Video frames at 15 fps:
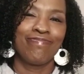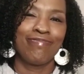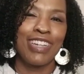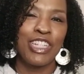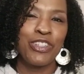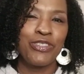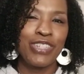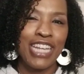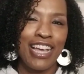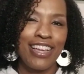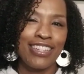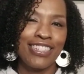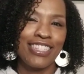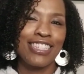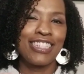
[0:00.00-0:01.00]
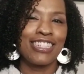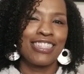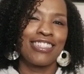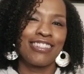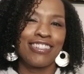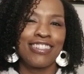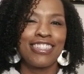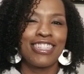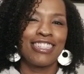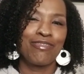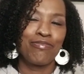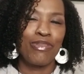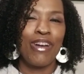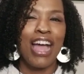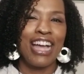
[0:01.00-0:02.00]
my new decks to
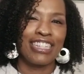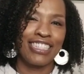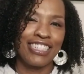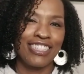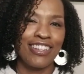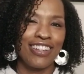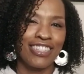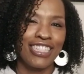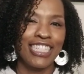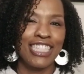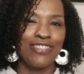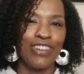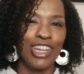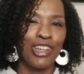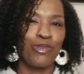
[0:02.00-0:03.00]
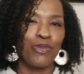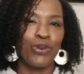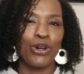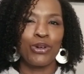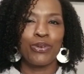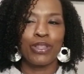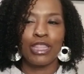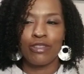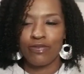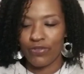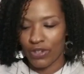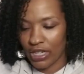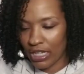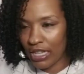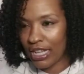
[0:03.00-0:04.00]
practice on to see if I can work with them
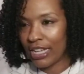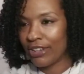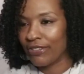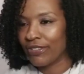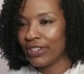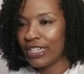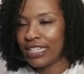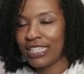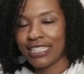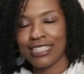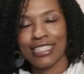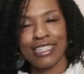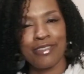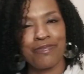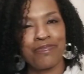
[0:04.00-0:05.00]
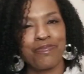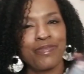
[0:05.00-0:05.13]
for client readings.